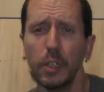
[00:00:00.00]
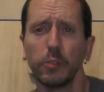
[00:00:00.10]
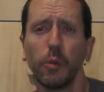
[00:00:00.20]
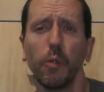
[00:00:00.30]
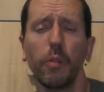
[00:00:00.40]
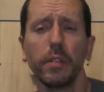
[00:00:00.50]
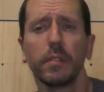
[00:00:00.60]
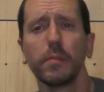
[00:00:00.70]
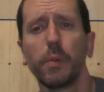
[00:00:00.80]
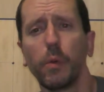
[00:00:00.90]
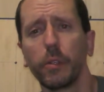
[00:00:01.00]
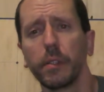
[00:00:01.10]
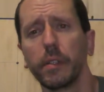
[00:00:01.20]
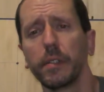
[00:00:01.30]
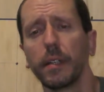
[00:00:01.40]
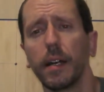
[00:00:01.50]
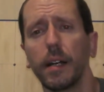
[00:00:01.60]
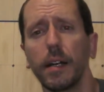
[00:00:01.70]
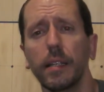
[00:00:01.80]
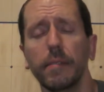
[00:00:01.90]
So this is important.
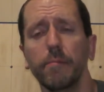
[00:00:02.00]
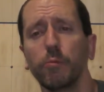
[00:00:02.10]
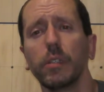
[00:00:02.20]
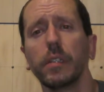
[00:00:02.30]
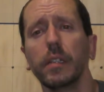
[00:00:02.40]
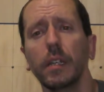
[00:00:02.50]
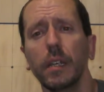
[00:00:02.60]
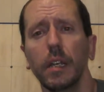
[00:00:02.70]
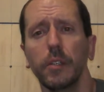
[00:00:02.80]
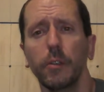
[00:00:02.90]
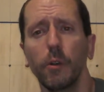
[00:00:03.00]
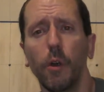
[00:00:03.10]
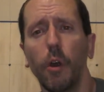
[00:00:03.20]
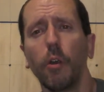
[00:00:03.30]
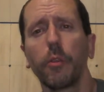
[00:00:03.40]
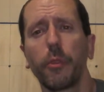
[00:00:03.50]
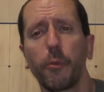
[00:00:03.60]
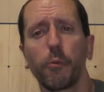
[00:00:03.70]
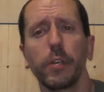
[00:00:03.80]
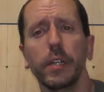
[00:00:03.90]
If really, all
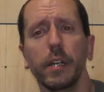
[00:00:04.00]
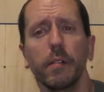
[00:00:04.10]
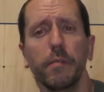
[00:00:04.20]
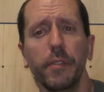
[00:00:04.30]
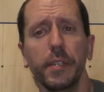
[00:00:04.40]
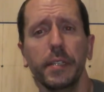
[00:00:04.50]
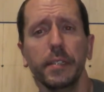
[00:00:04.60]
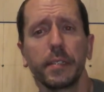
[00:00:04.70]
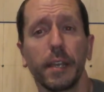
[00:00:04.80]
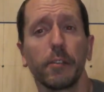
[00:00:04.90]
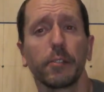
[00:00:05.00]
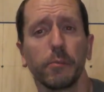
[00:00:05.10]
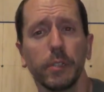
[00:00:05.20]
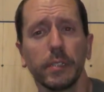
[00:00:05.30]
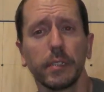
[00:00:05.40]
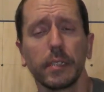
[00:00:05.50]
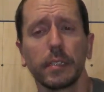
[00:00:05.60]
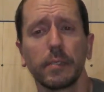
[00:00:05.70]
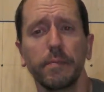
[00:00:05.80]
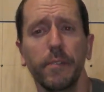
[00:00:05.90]
three of these
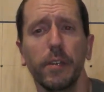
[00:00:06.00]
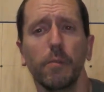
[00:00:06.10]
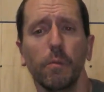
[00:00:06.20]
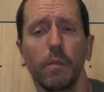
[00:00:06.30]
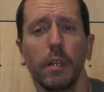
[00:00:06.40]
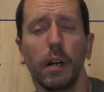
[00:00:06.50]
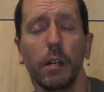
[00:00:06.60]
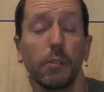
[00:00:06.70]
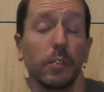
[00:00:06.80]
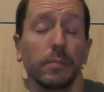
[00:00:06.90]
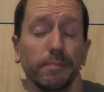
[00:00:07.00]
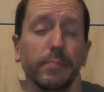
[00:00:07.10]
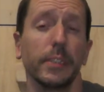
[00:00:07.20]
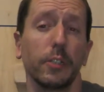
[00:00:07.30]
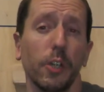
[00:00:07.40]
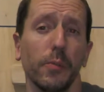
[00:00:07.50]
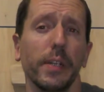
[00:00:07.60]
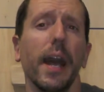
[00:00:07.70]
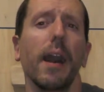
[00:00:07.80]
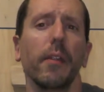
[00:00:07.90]
characteristics fit or determine
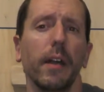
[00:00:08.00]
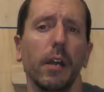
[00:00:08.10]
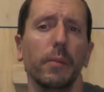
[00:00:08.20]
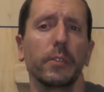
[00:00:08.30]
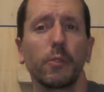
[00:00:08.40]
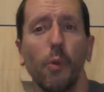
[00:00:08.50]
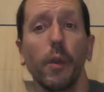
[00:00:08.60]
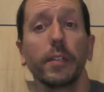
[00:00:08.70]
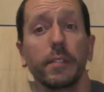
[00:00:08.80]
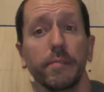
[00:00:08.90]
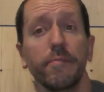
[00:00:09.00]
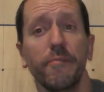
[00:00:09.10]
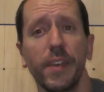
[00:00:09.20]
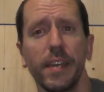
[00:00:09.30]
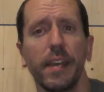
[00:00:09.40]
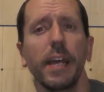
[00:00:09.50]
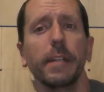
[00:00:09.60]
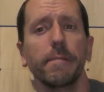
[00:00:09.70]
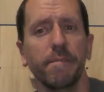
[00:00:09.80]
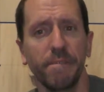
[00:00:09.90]
how the helmet's going to fit
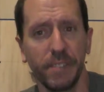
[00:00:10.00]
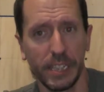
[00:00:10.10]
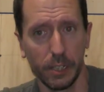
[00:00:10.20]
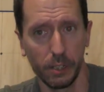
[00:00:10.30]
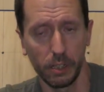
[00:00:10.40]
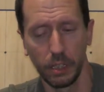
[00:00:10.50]
and feel.